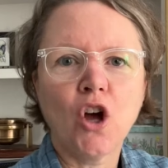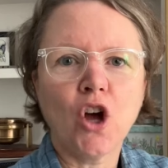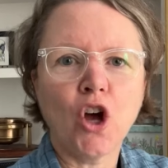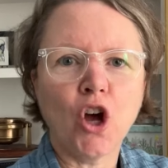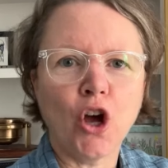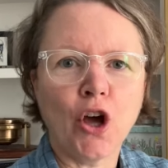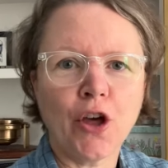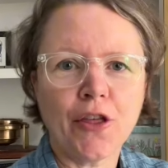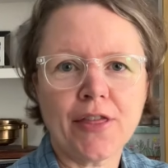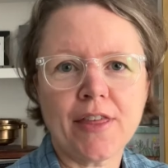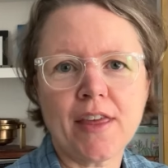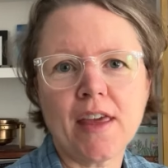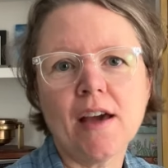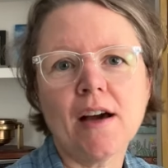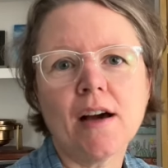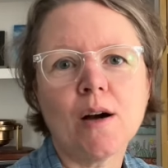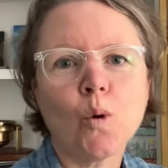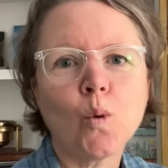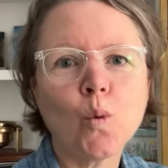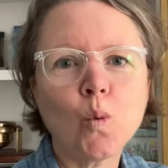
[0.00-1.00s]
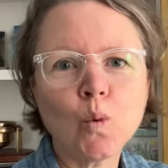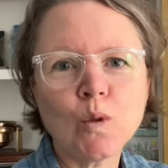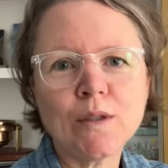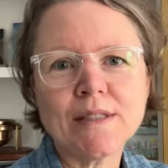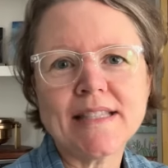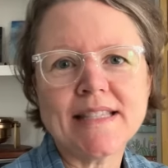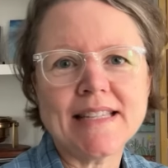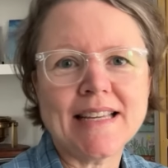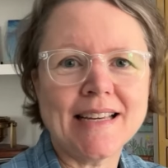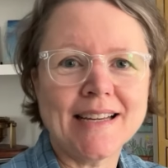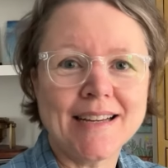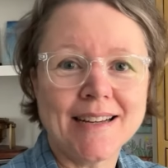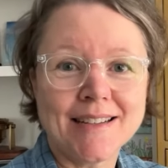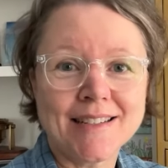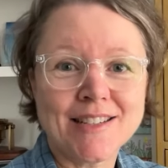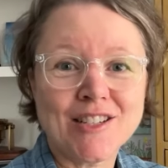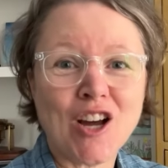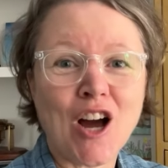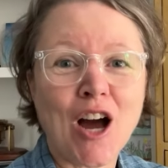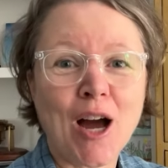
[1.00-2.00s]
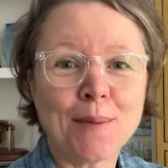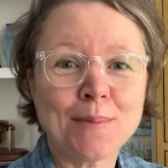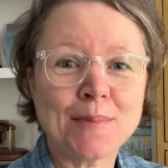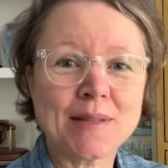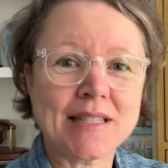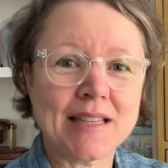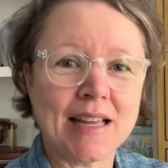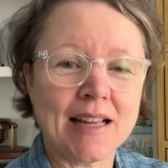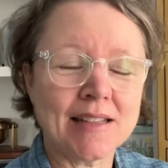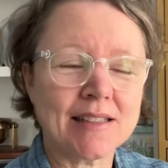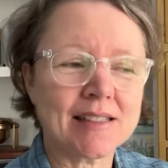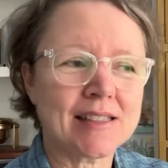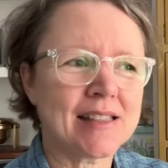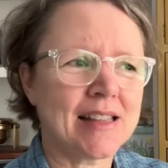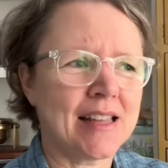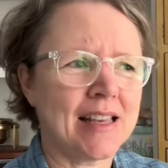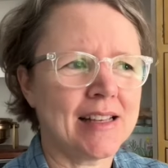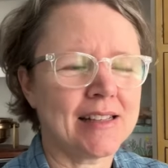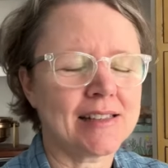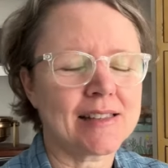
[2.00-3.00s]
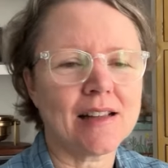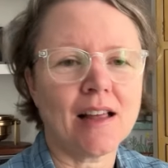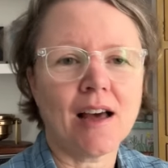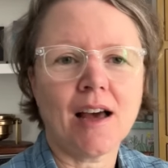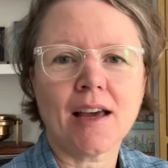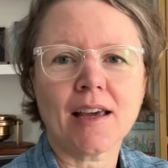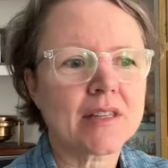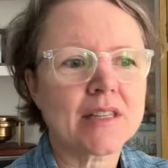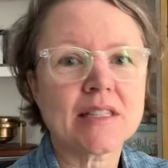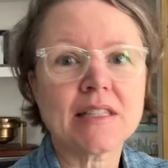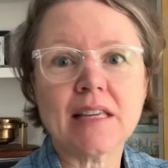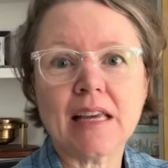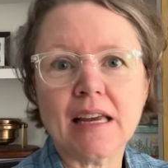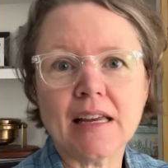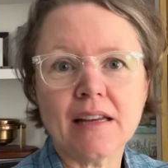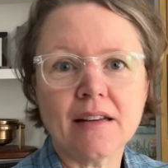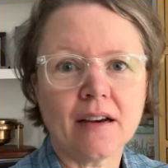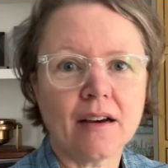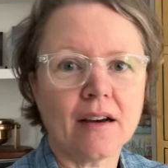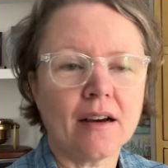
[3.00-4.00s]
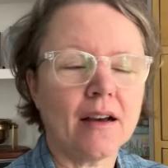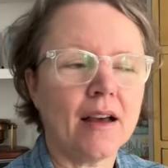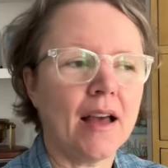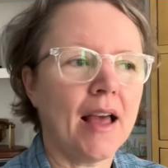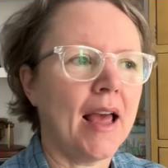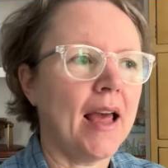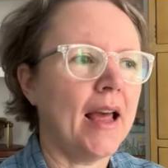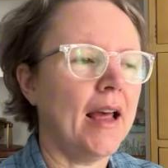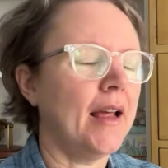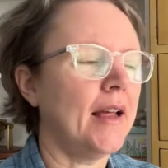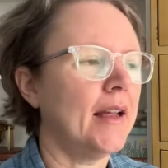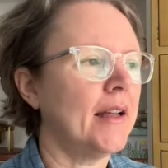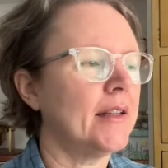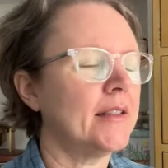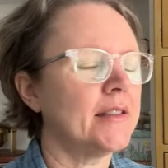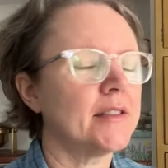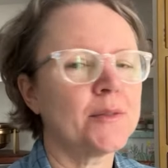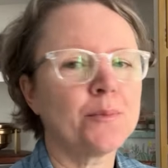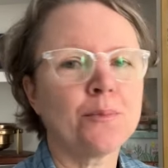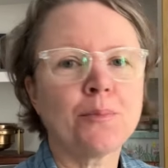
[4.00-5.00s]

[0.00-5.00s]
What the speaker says: earthier, woodsier type scents, things like cedar and